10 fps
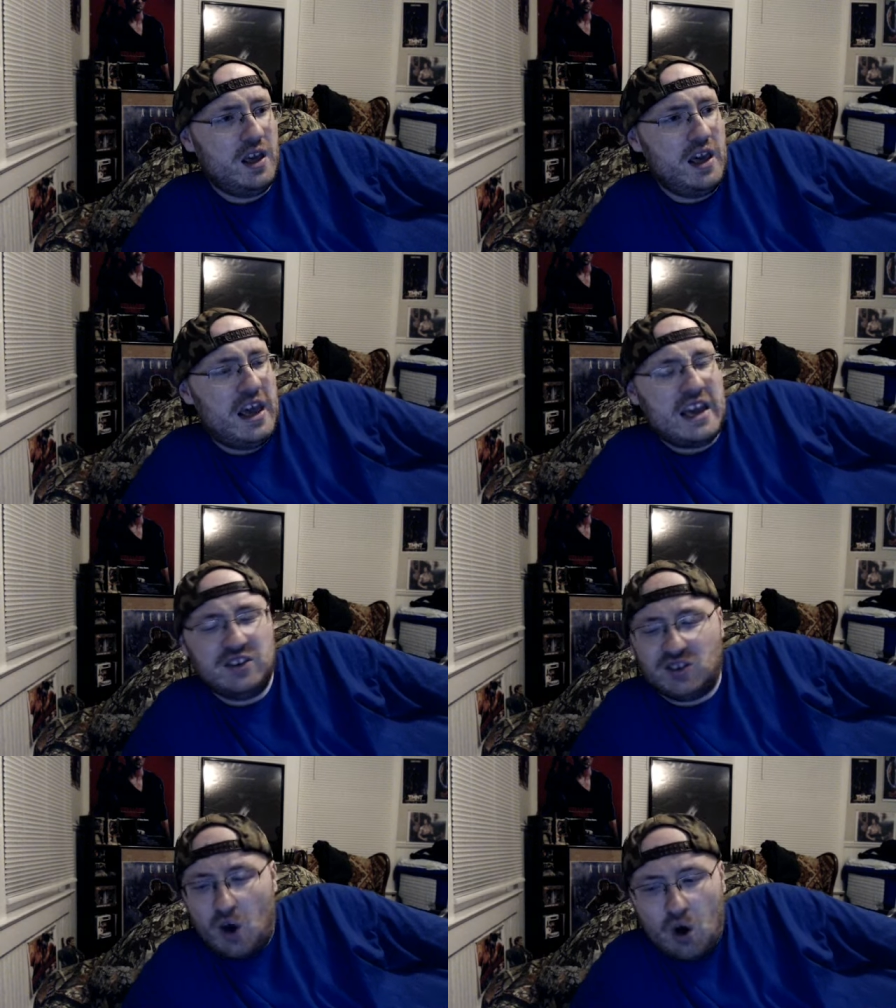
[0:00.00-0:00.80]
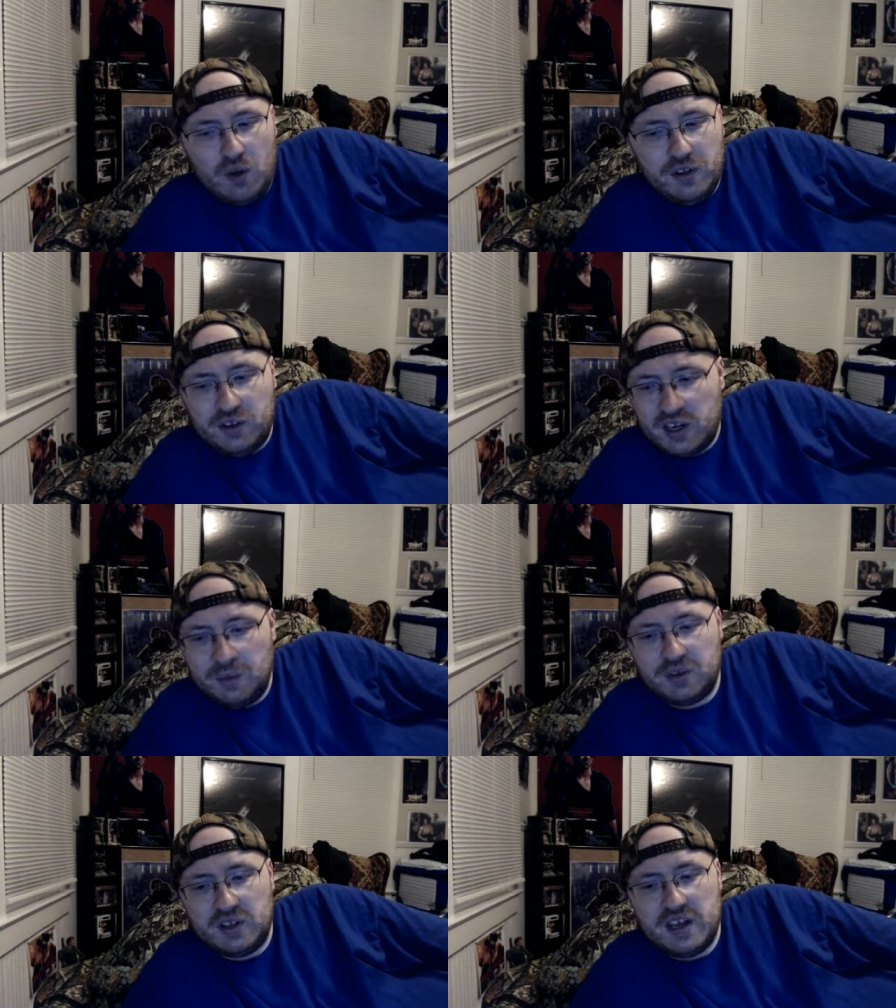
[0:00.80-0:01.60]
And just all this comes
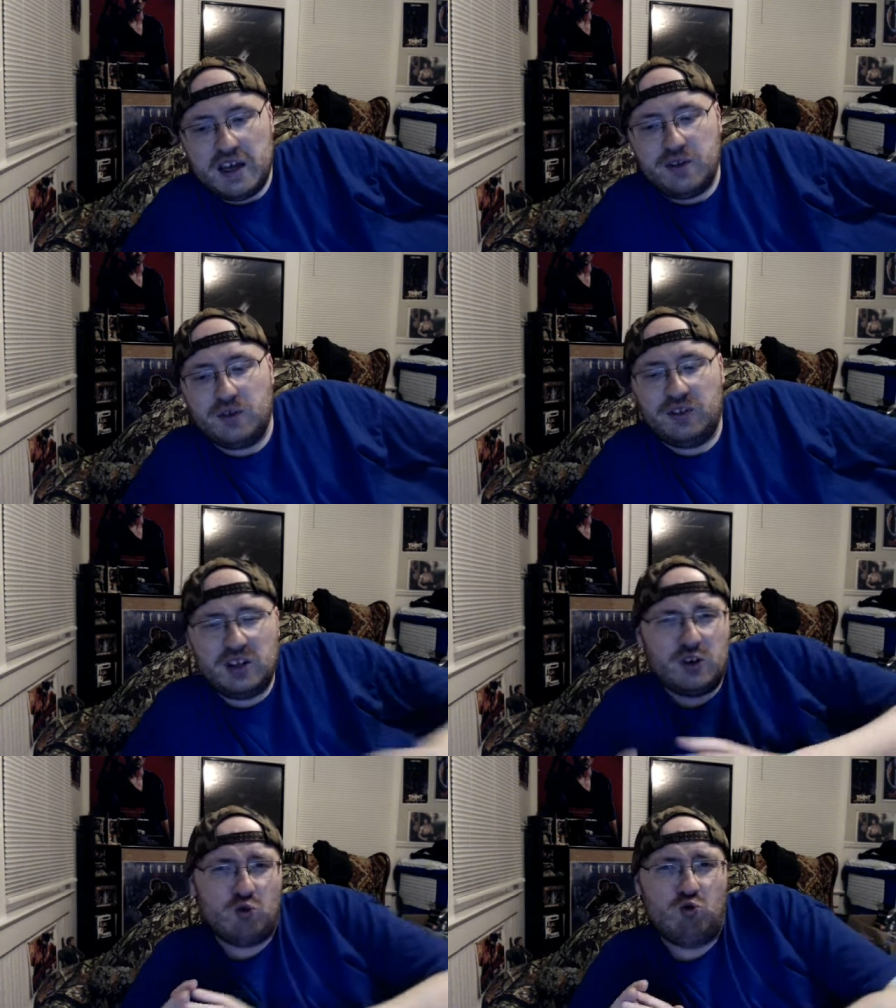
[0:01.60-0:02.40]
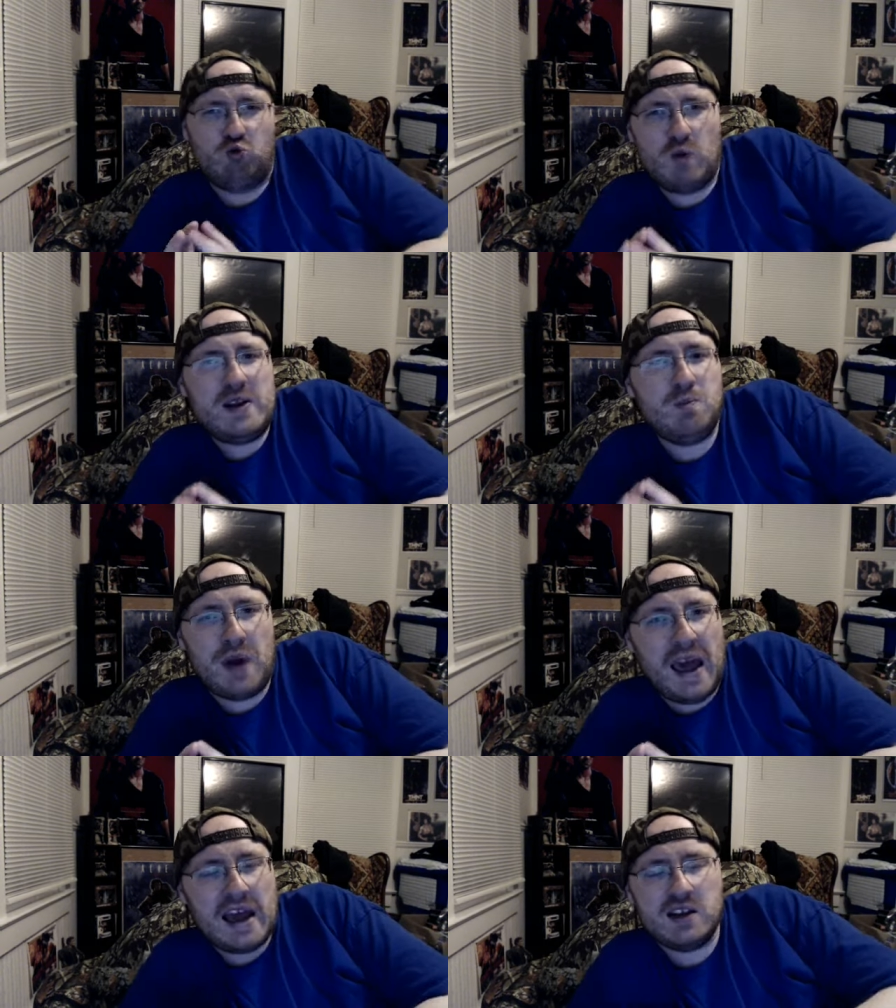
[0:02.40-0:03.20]
together in such a great
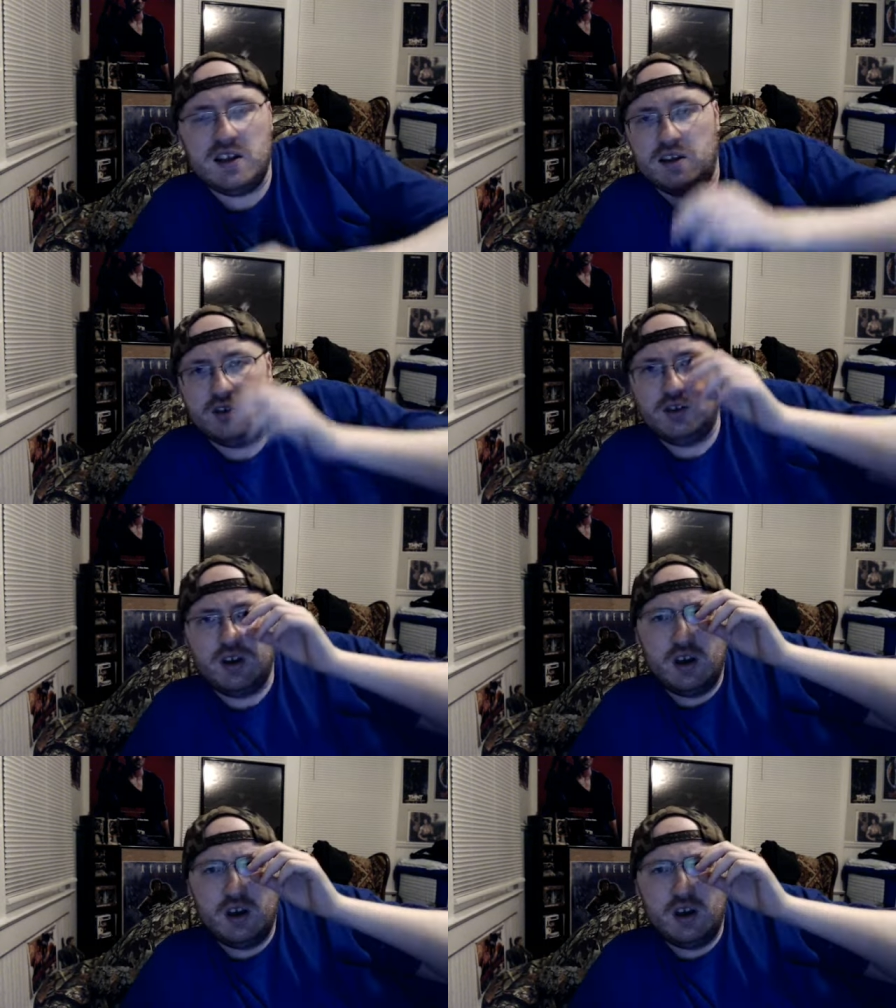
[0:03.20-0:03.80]
package,